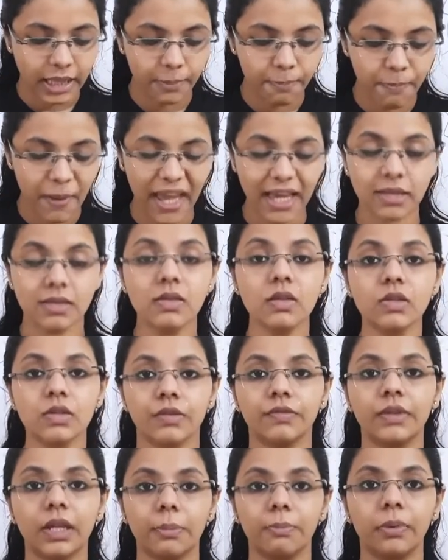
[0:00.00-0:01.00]
basis
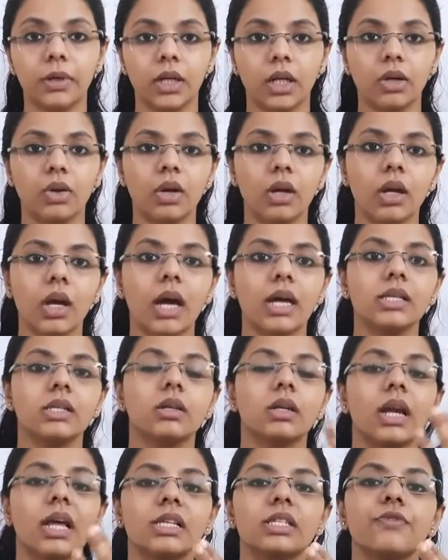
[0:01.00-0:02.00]
of that particular
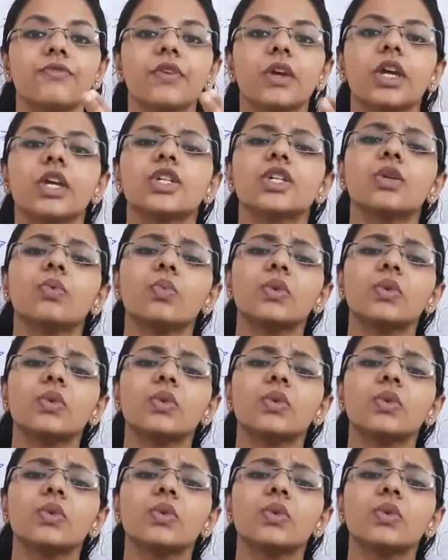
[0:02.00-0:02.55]
classification